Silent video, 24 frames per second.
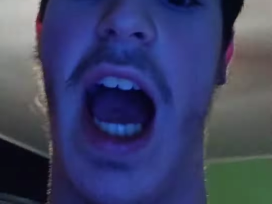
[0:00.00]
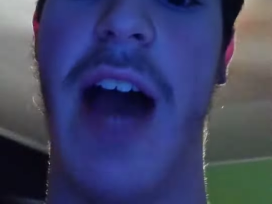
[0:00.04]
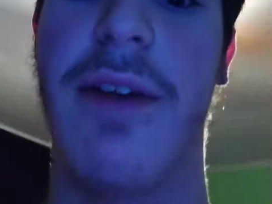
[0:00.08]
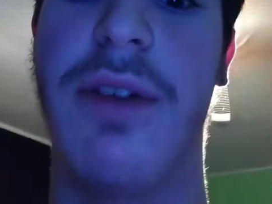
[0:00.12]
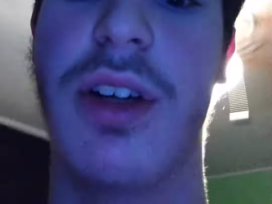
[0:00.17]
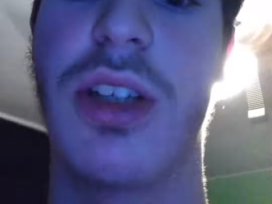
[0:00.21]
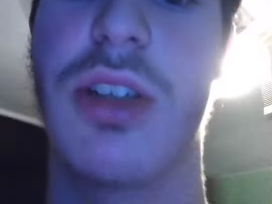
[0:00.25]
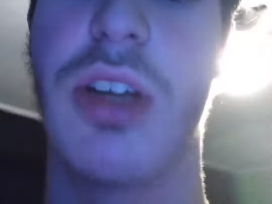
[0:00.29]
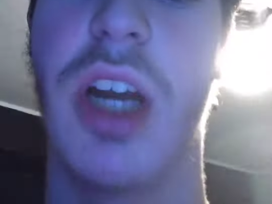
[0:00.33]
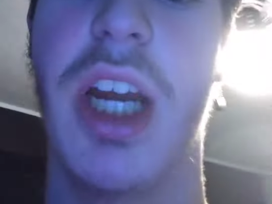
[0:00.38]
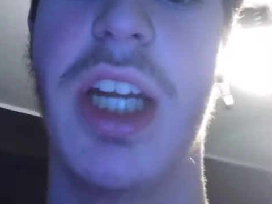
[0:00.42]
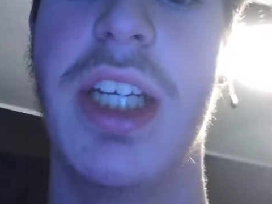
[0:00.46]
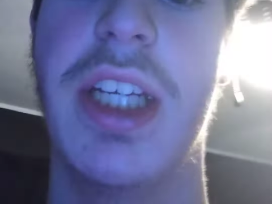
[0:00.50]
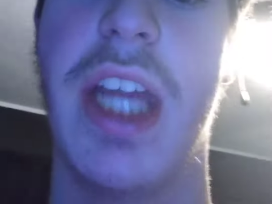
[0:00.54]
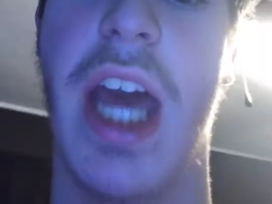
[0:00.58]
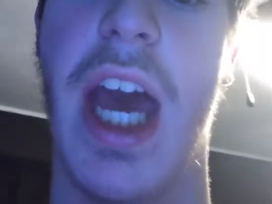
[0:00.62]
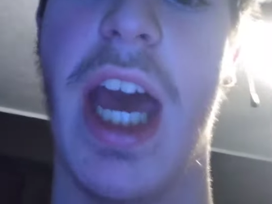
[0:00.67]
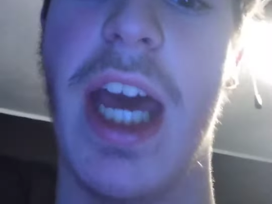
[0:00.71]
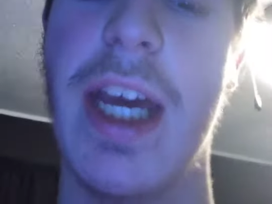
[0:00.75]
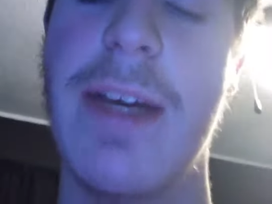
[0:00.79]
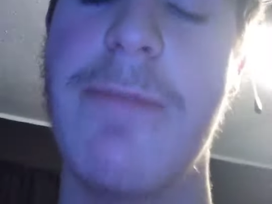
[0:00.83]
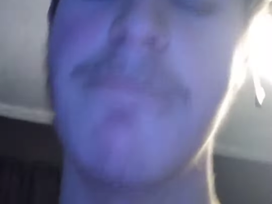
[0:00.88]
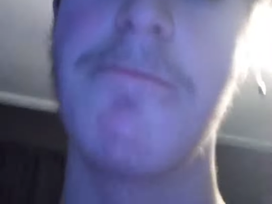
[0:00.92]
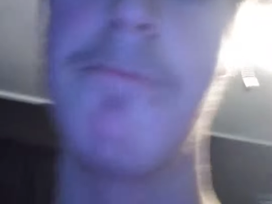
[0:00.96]
have a great
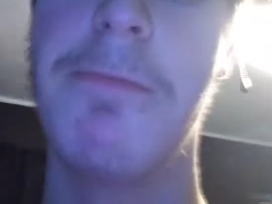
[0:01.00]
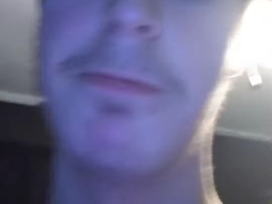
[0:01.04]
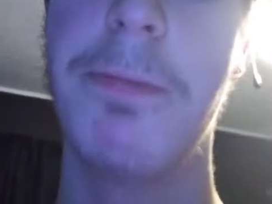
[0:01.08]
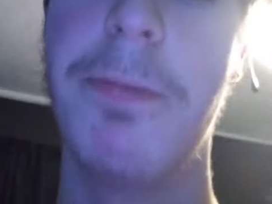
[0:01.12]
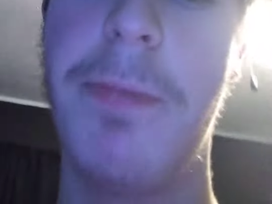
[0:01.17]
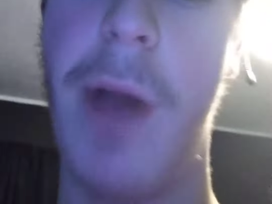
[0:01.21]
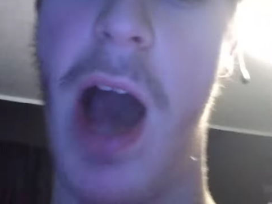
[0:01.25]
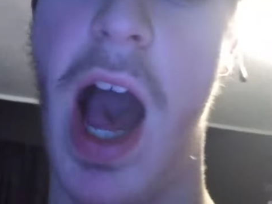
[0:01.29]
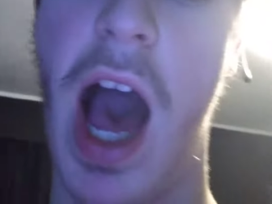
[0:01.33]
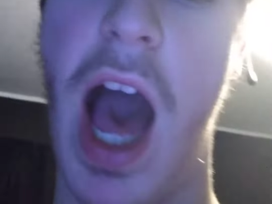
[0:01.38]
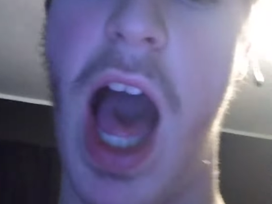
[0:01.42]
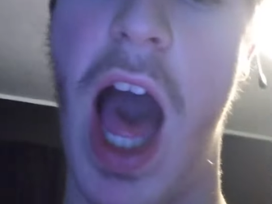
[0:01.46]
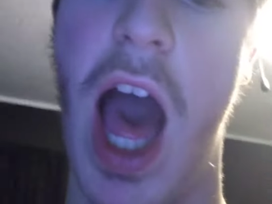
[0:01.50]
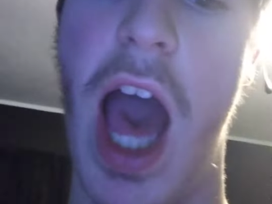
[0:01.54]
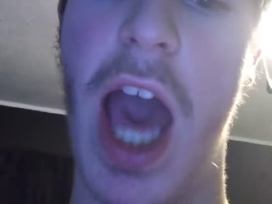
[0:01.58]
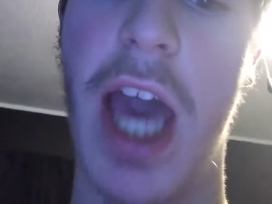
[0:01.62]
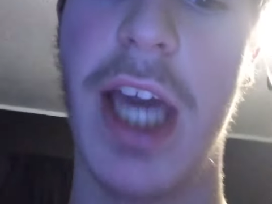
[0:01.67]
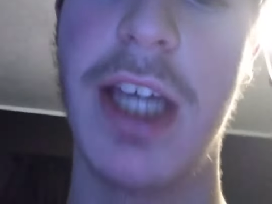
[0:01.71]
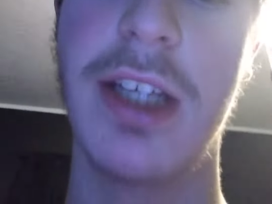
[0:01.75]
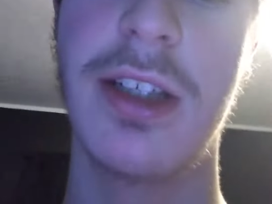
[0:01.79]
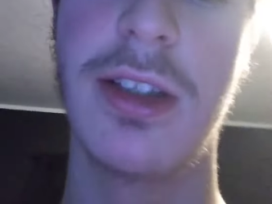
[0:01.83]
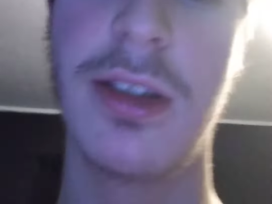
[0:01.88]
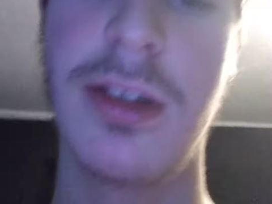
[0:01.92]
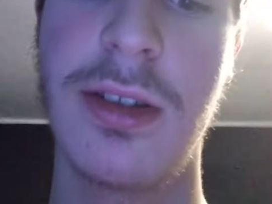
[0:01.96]
day.
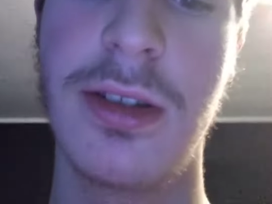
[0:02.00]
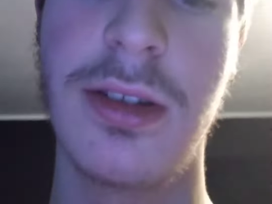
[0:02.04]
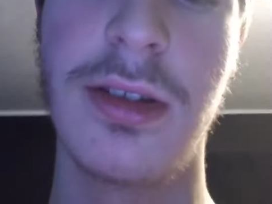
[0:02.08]
Bye!